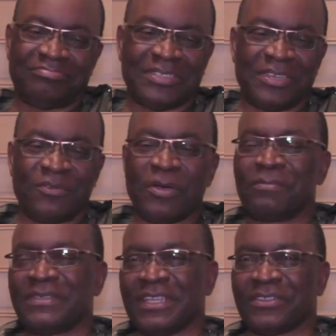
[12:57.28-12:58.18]
in one
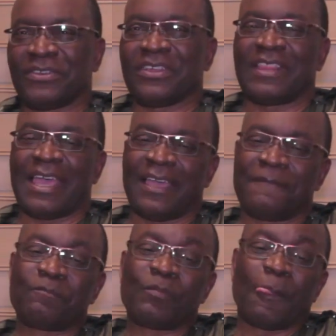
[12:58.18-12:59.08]
business or the other,
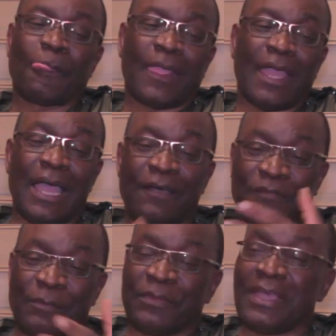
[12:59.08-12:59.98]
and
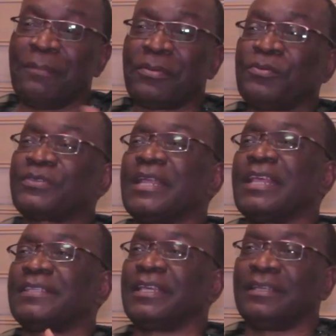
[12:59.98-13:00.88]
from there people
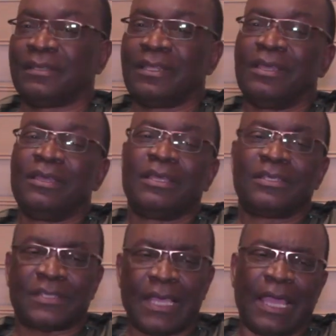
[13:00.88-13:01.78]
started saying,
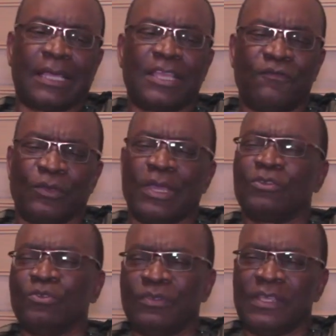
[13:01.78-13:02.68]
sir, if you
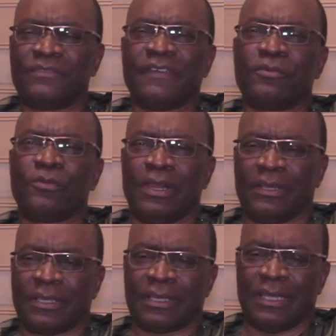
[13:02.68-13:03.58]
can do this very
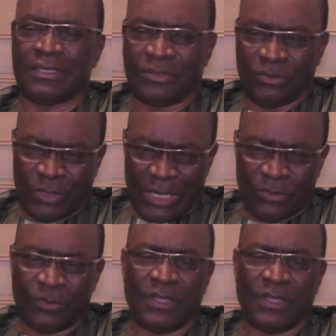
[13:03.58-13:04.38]
well, you can do